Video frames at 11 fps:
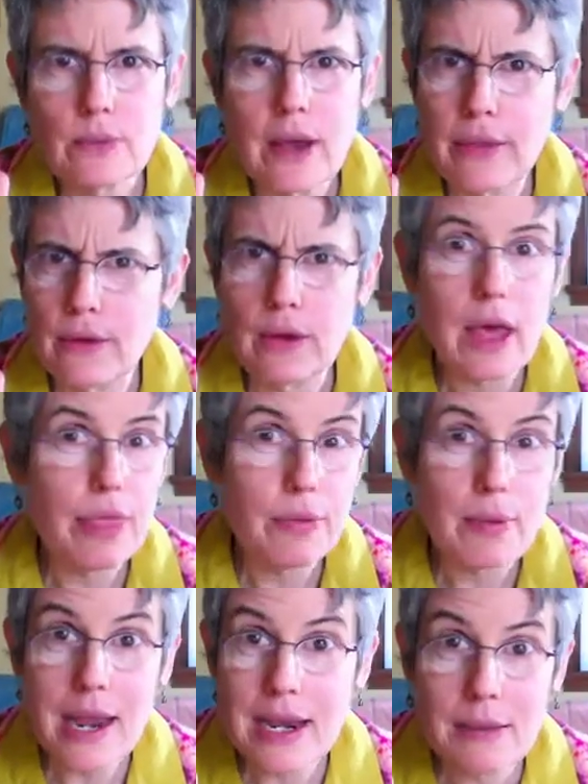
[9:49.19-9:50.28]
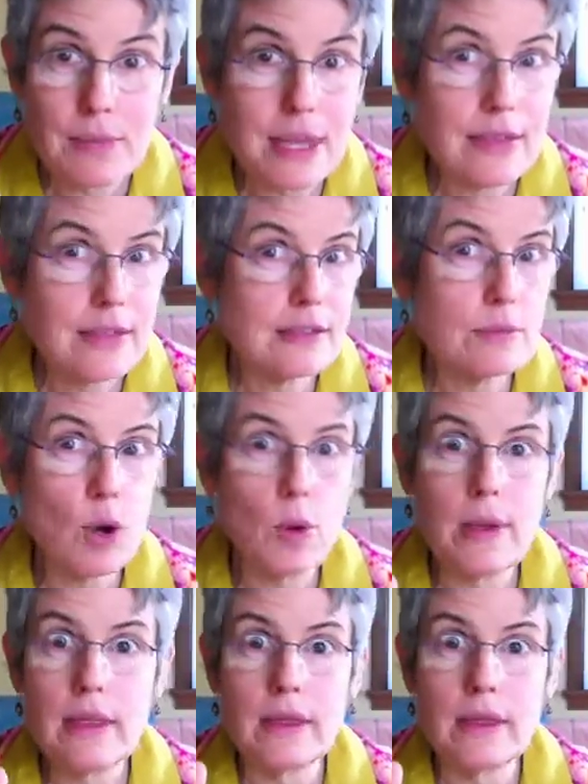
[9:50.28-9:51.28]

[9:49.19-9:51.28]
wow, they're not threatening me at this moment.